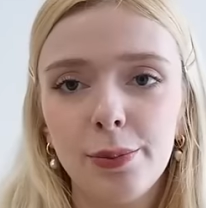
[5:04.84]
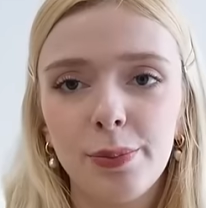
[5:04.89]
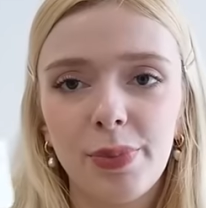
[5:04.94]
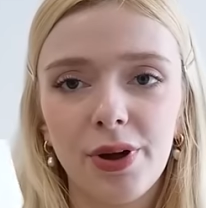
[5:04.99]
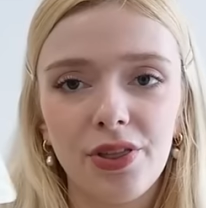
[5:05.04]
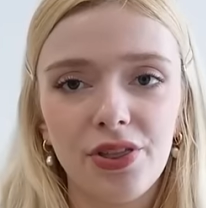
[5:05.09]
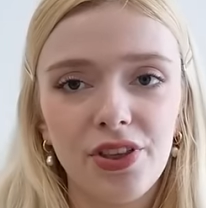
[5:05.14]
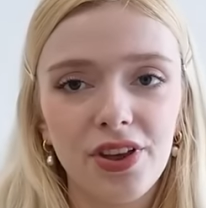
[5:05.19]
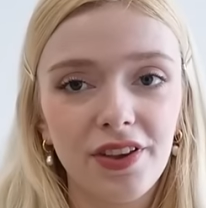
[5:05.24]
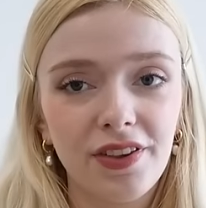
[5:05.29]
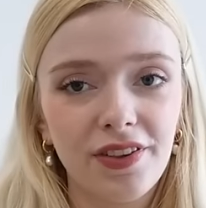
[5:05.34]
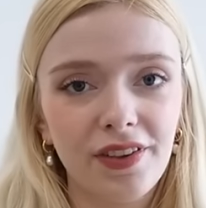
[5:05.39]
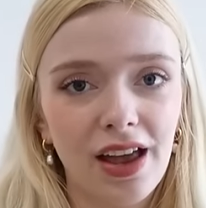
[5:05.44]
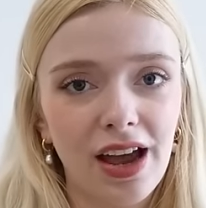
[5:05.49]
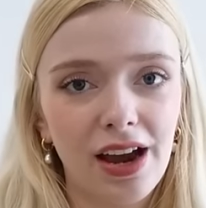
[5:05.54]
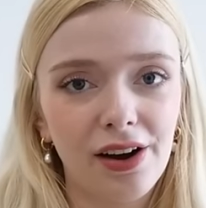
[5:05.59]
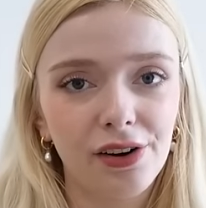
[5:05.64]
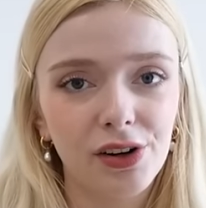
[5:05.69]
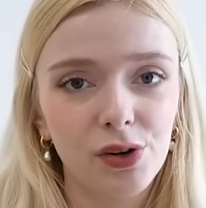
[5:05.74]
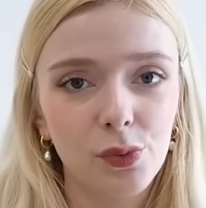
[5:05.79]
But this
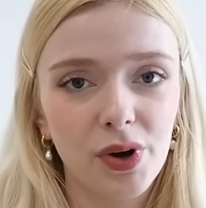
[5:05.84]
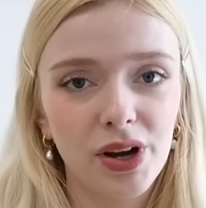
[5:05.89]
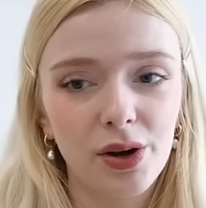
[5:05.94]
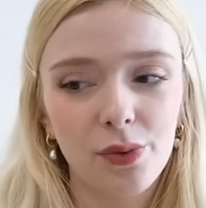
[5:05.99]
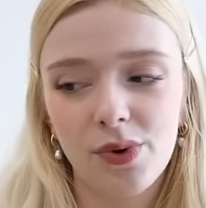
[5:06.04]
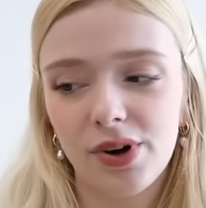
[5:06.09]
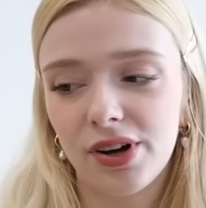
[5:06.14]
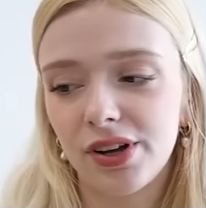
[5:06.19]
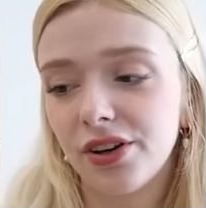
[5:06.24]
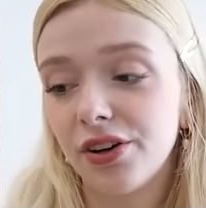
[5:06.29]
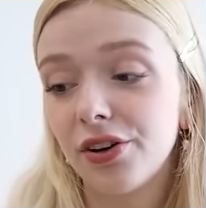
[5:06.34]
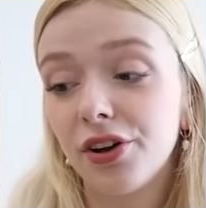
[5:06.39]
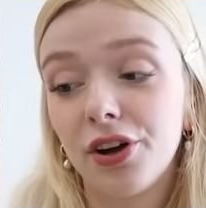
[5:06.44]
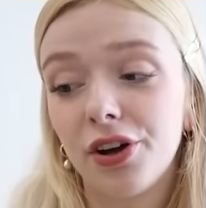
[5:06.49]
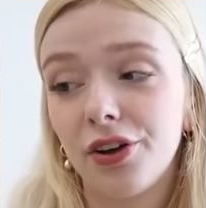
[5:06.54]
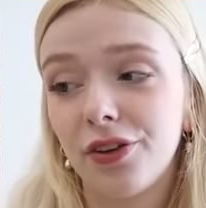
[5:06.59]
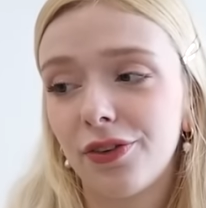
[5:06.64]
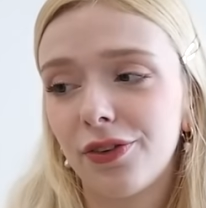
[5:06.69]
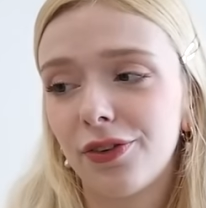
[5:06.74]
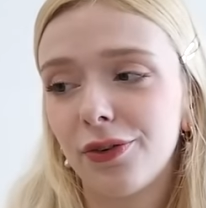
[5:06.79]
Aran weight one
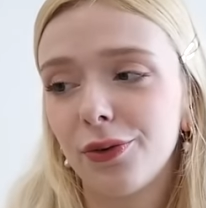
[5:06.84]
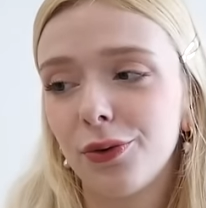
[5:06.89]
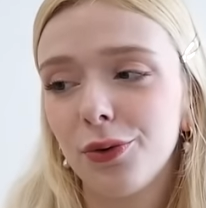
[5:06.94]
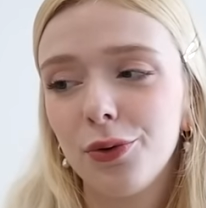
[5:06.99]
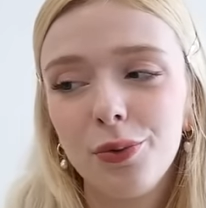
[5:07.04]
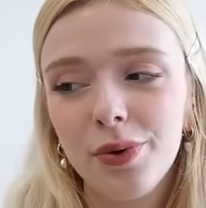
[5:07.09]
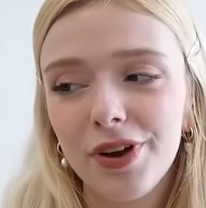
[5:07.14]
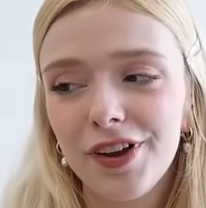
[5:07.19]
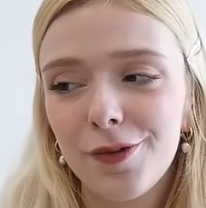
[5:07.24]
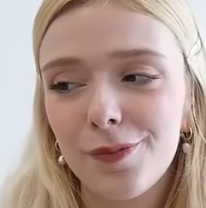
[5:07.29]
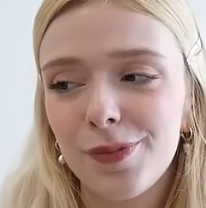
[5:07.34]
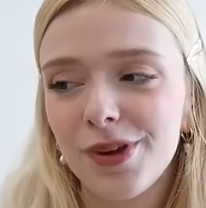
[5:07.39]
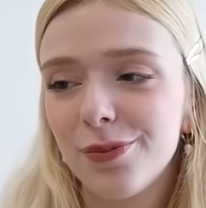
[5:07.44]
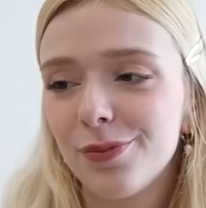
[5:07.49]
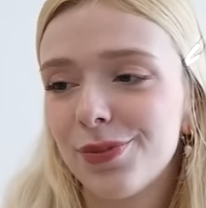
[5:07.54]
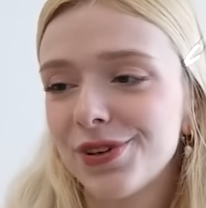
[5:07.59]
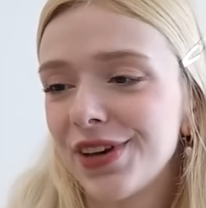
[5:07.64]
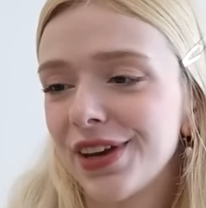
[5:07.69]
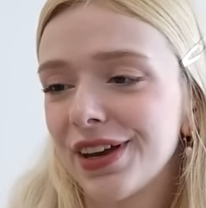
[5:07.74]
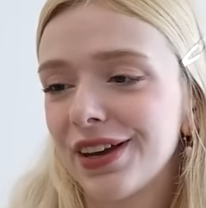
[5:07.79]
has always
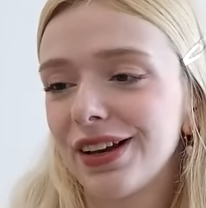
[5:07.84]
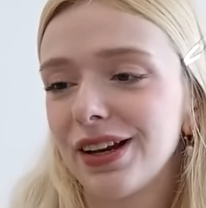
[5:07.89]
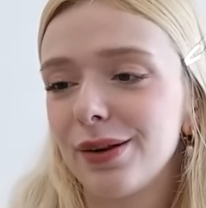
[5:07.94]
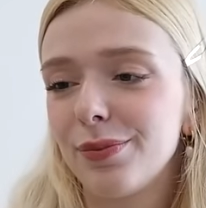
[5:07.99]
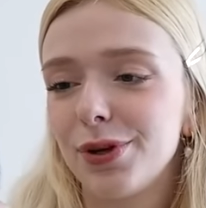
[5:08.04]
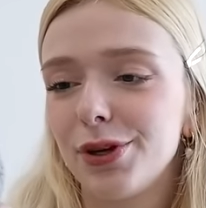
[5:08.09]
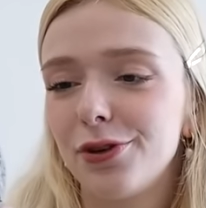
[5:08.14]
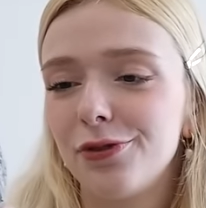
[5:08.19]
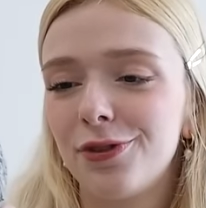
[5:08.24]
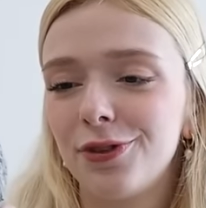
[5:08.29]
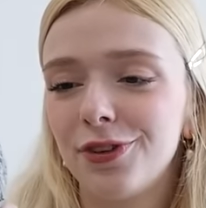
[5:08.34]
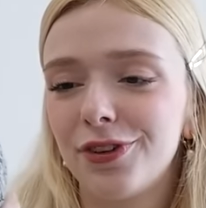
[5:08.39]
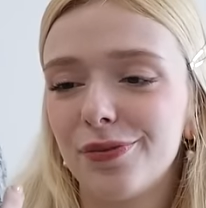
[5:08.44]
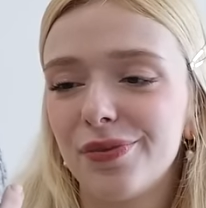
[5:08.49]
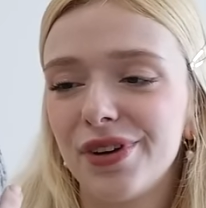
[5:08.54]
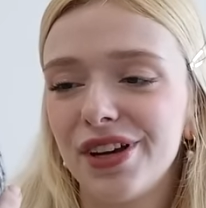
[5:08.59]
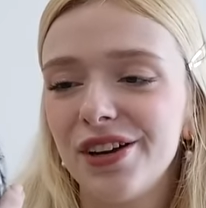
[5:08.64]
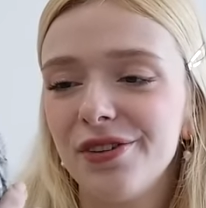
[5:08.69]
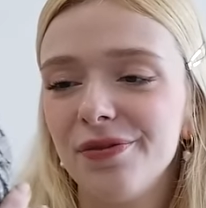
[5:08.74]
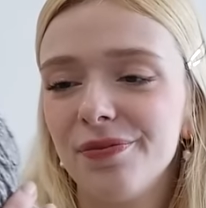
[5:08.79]
been particularly beautiful to
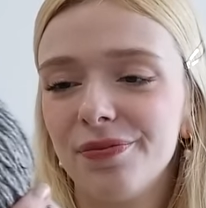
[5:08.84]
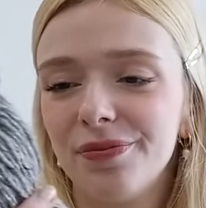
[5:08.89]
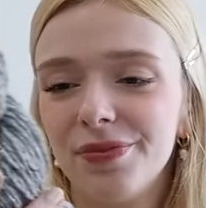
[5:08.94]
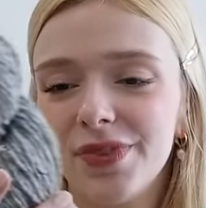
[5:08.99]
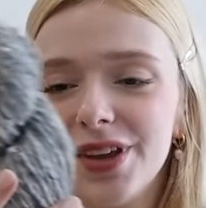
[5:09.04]
me.